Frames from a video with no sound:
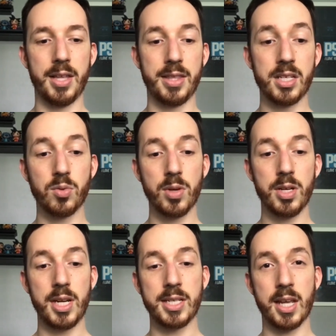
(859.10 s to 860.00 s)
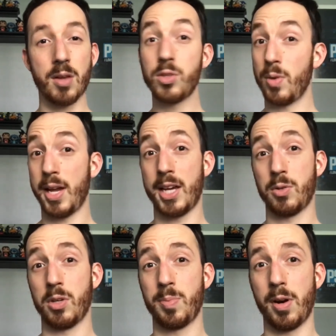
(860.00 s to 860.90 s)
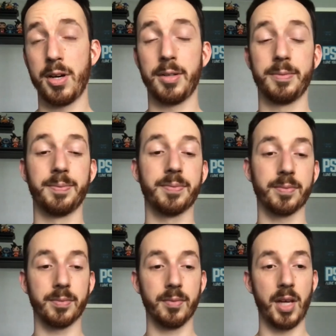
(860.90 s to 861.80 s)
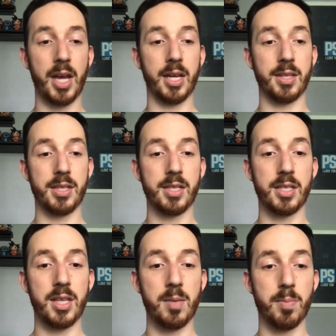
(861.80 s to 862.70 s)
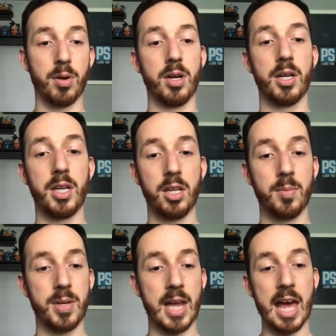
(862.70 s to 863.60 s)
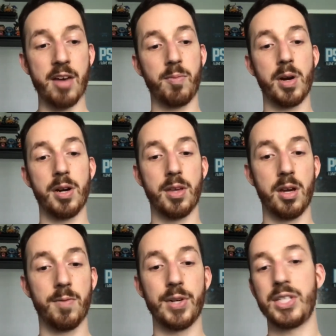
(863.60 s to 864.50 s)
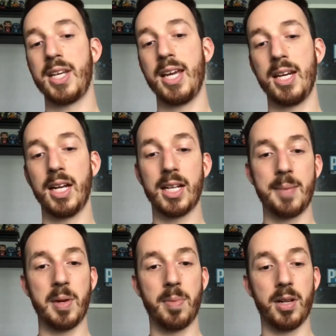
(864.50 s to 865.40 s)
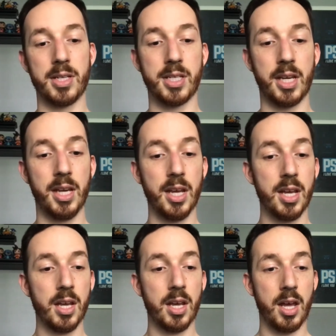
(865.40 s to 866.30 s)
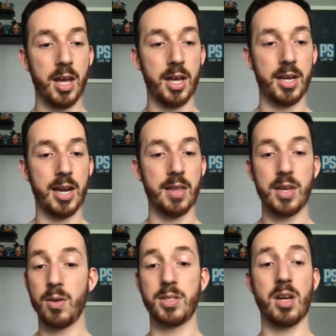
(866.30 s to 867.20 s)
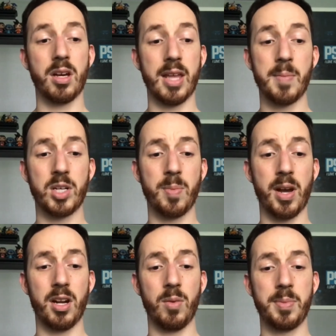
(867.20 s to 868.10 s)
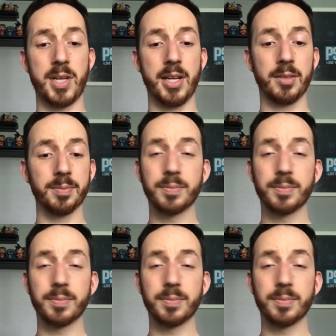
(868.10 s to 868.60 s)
This one is also at Gasworks Park, and this is the Burke-Gilman Half Marathon for Sane Climate Policy. Now, they don't talk that much about it on the website,